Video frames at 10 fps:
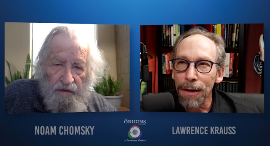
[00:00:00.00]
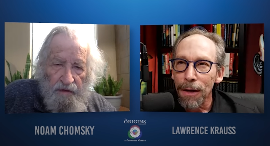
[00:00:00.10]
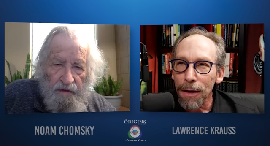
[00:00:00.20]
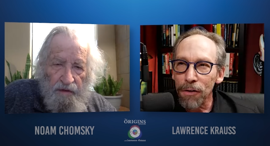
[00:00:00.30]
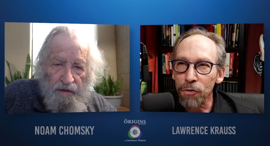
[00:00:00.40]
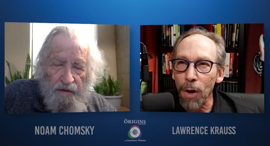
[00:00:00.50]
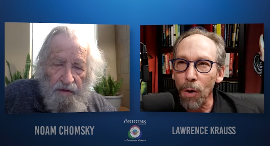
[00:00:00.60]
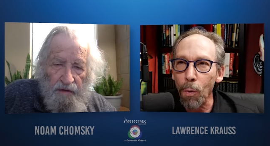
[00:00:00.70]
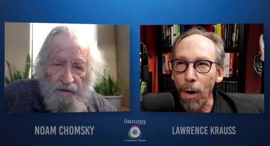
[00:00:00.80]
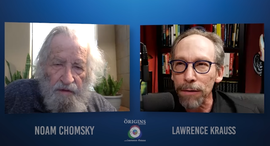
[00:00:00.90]
Speaker 1: Israel
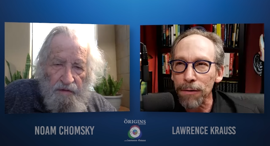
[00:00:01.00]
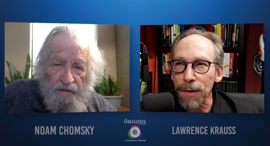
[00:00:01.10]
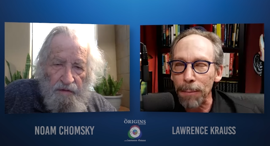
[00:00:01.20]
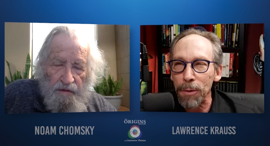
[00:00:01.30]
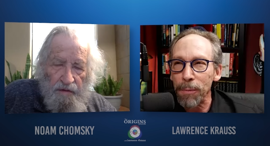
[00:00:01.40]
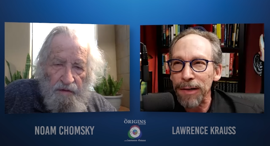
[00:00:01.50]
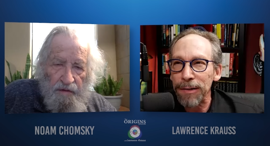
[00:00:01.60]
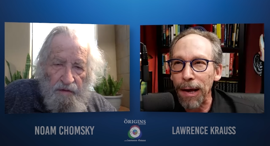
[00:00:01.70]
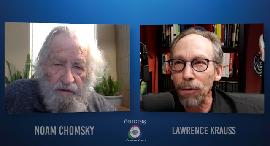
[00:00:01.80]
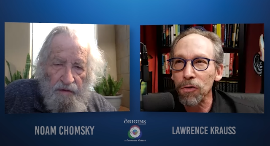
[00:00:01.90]
wants them to break
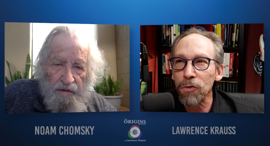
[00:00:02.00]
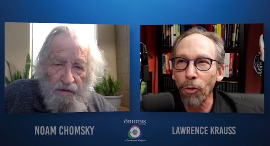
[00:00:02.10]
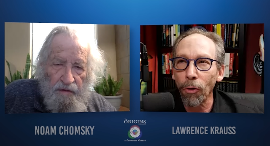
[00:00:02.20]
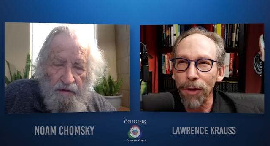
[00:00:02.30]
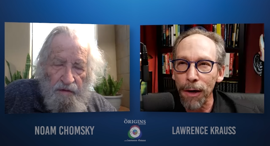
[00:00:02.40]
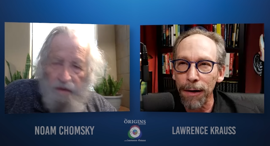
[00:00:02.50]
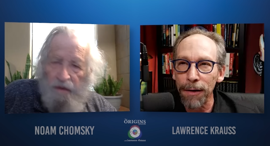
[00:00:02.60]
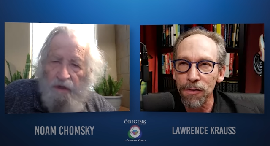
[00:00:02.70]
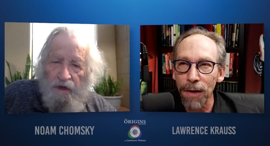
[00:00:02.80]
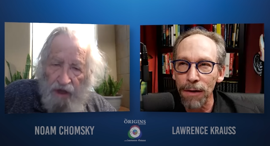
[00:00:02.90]
down so that the United
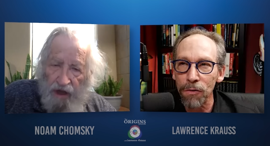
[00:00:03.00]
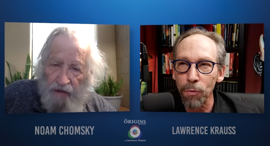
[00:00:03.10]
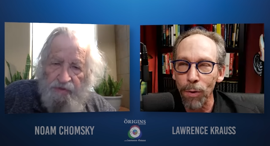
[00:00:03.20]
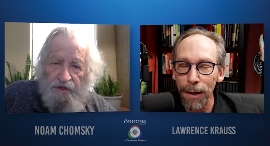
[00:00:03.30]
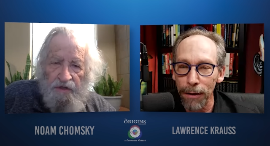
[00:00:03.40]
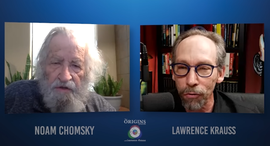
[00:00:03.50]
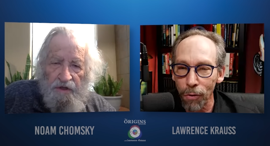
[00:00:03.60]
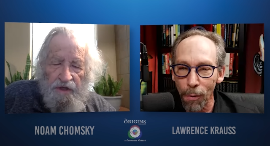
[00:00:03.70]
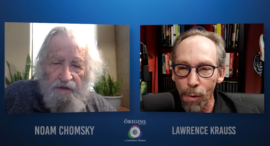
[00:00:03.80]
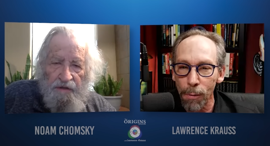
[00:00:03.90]
States will absolutely. enter a
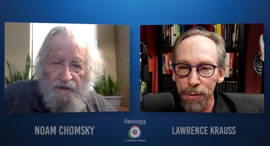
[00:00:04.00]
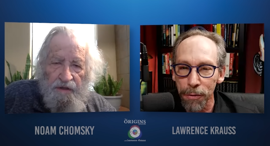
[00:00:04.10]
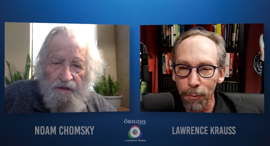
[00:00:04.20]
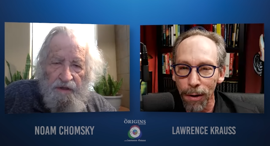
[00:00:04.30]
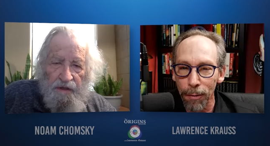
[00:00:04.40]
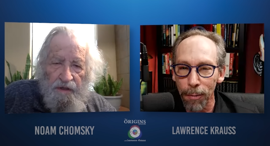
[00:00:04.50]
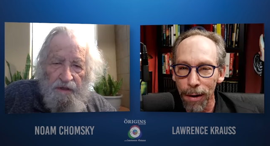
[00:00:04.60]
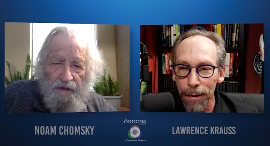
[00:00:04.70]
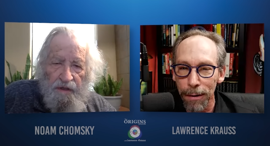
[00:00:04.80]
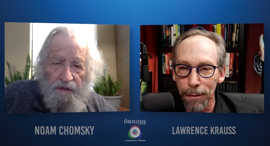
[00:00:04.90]
war with
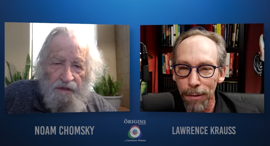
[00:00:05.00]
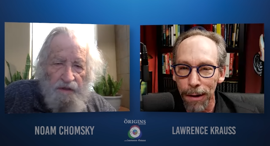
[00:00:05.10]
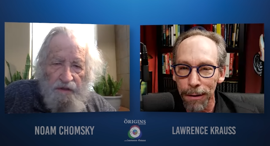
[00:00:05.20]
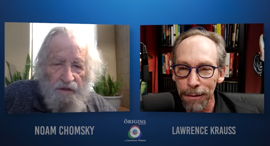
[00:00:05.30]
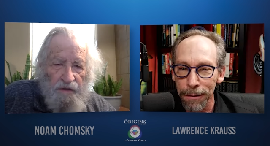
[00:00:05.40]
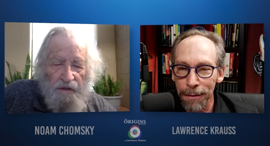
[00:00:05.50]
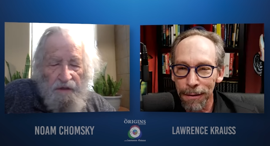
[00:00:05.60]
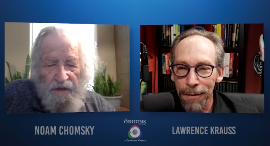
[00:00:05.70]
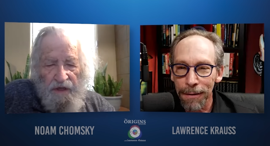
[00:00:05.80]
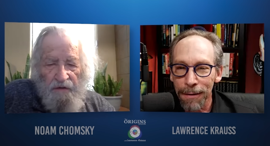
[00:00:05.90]
Iran?
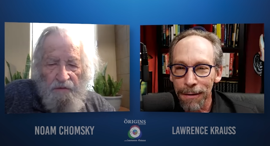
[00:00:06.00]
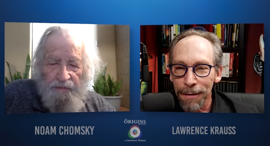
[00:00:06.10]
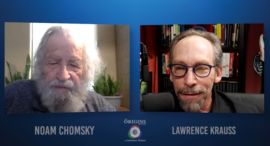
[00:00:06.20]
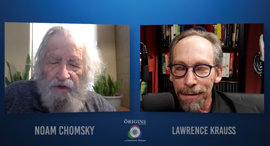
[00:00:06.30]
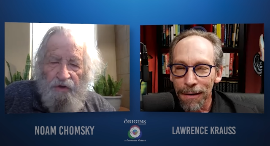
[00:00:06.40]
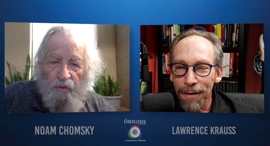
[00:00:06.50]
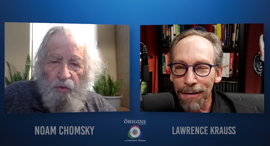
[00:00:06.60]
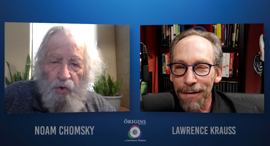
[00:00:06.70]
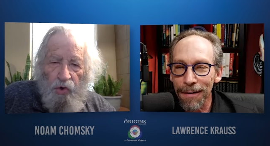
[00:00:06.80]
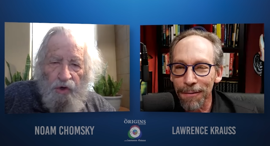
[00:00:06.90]
Speaker 2: They don't want to go to
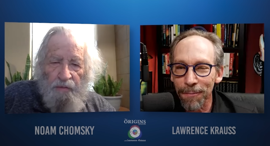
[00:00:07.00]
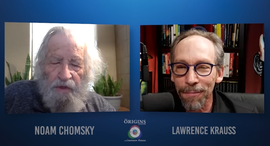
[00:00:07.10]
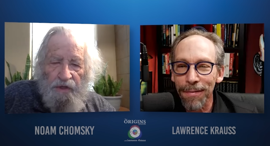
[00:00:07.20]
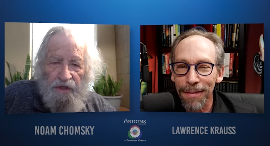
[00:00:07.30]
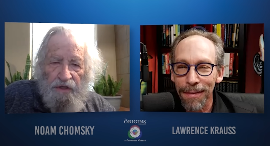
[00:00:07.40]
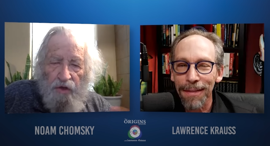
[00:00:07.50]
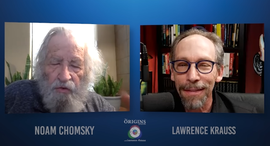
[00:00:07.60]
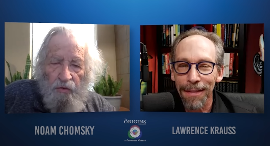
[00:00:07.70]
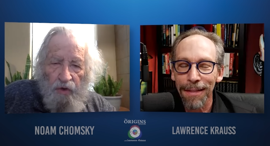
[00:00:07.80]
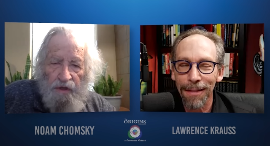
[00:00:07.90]
war, but they
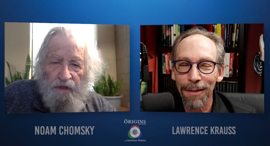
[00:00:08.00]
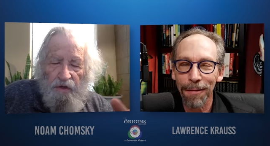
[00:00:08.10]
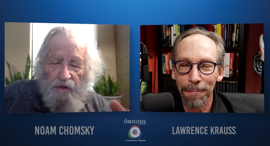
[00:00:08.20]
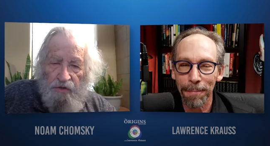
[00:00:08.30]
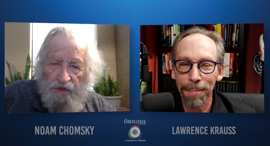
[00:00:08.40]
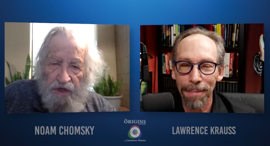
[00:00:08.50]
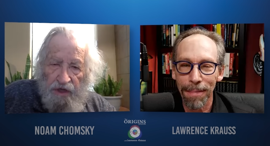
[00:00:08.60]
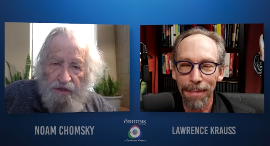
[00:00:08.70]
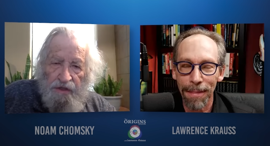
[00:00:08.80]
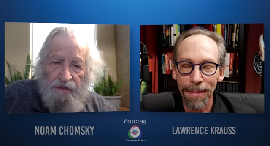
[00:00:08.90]
don't want
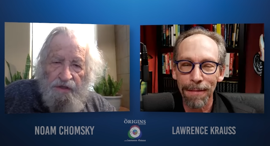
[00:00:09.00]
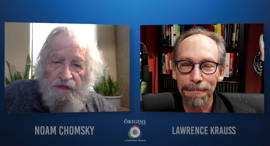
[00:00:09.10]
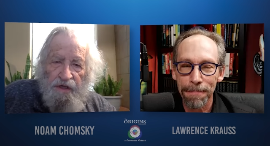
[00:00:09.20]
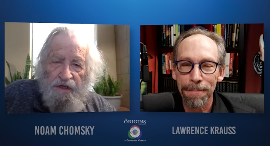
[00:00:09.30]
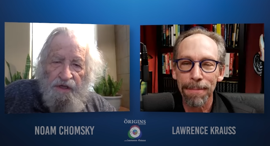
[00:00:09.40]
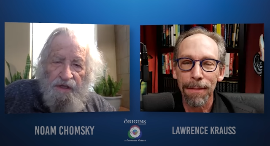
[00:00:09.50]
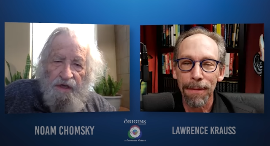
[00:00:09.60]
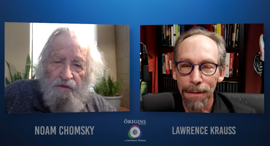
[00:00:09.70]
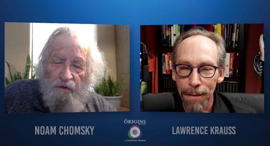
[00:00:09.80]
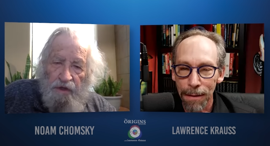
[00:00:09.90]
negotiations
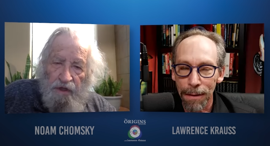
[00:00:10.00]
that would